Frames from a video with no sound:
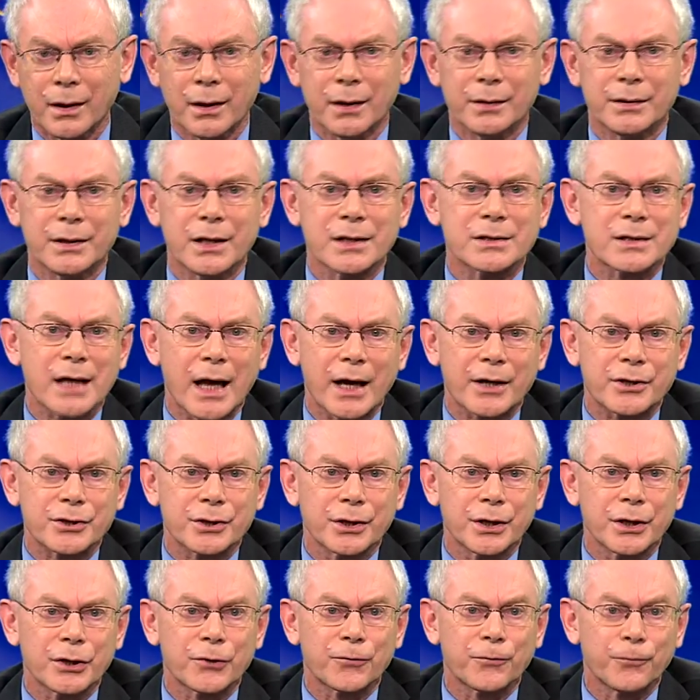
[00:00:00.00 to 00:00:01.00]
This
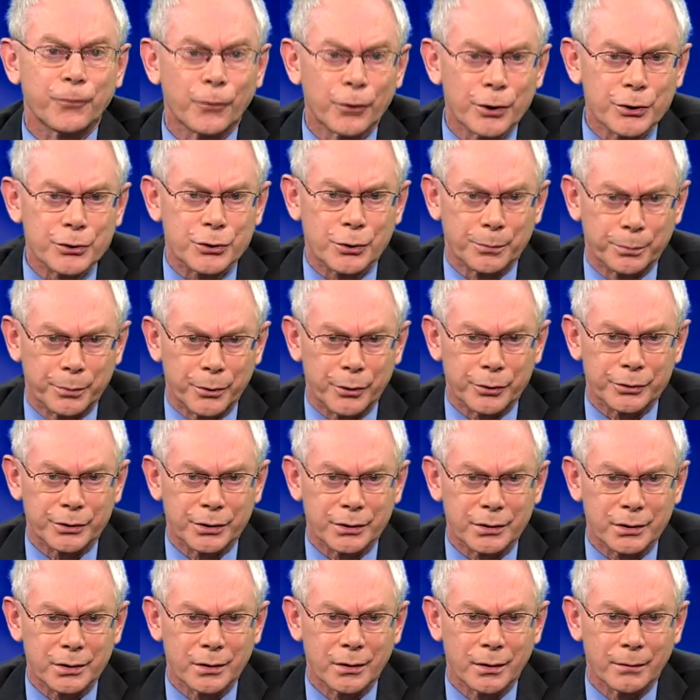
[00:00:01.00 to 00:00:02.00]
action is fully
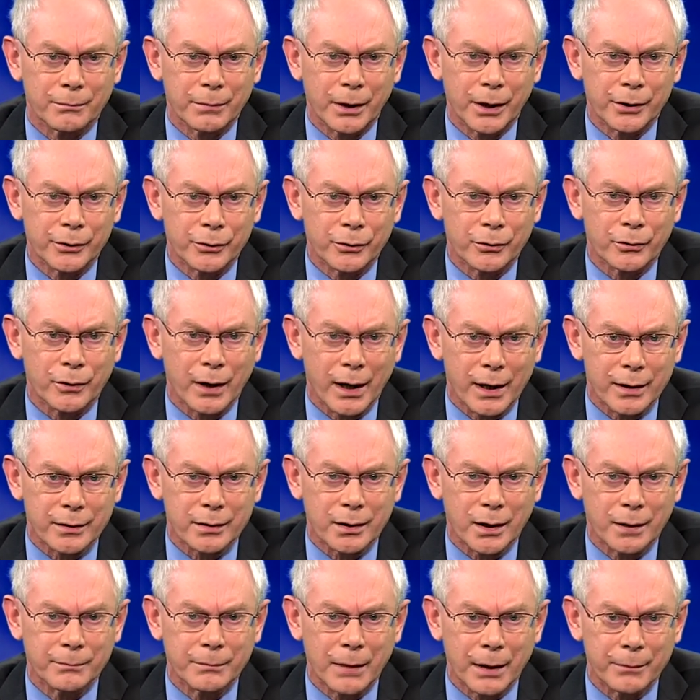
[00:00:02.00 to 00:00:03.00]
supported by euro
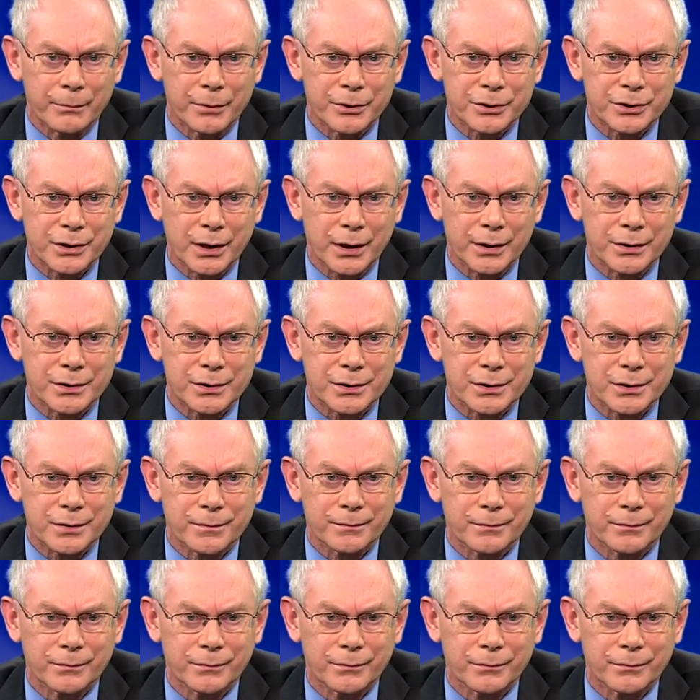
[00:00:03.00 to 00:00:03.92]
area member states.